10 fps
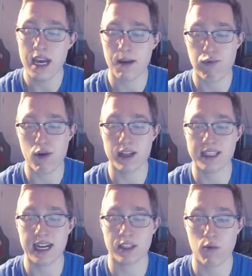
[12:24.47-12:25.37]
and press
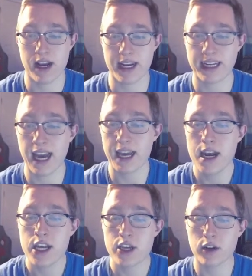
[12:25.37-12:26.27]
X or A again.
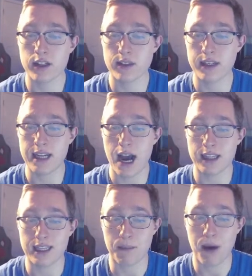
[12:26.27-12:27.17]
You're going to see now
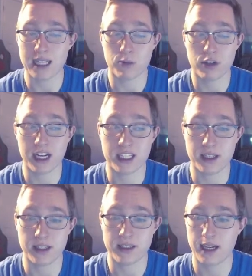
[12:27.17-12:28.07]
that the pass protection
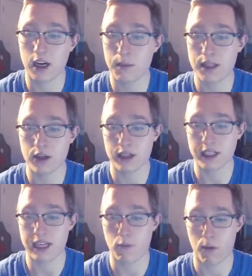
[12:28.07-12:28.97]
is set up, and you're going to
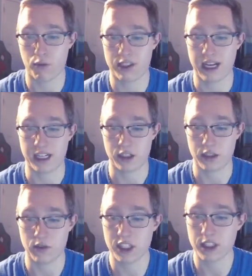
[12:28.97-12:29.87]
get more protection.
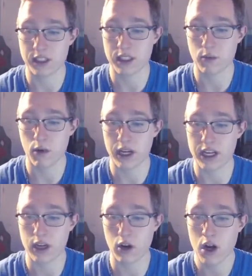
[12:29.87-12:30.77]
So as you can see right
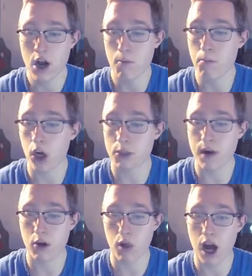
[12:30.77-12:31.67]
here, much
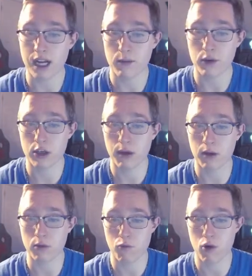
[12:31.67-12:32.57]
better blocking. We're going to be
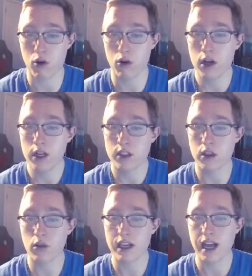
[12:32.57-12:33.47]
able to roll
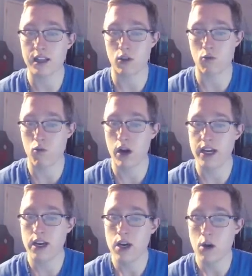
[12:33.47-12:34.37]
slowly out to the
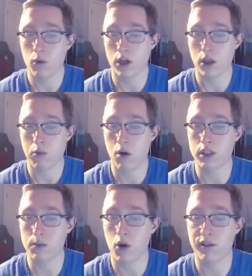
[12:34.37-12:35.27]
right. We're going to throw
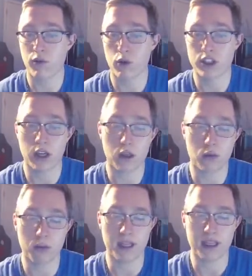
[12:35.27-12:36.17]
this ball. Unfortunately, I
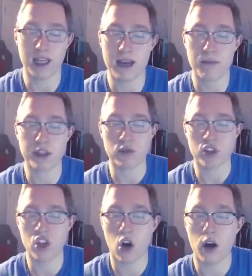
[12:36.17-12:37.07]
threw it a bit late, but you
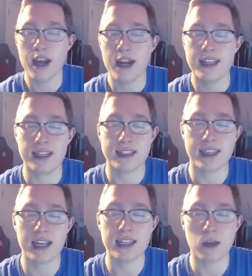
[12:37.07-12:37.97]
saw that
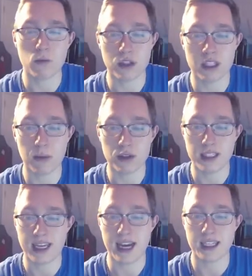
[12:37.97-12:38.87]
Scantling was able to
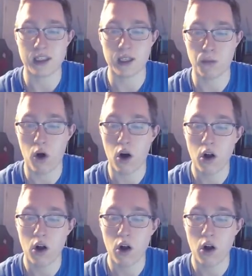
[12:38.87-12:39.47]
catch this ball,